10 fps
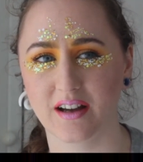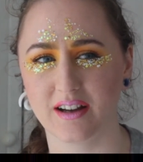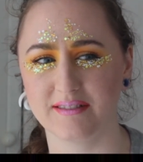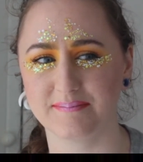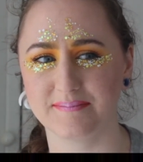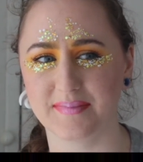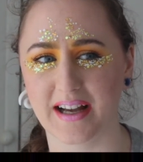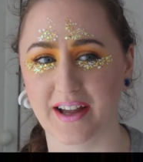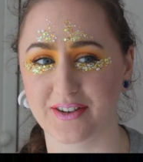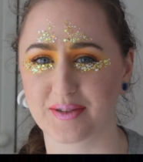
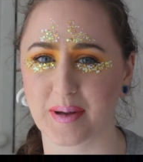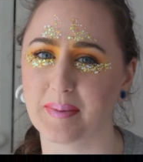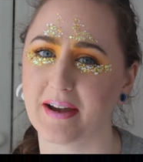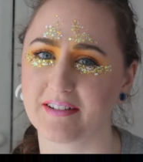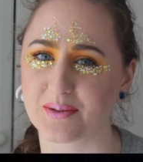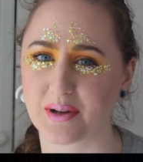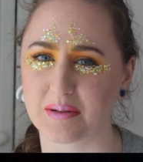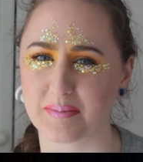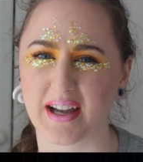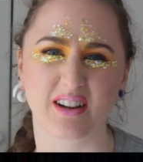and my parents were
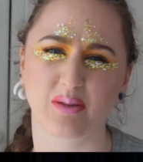coming back.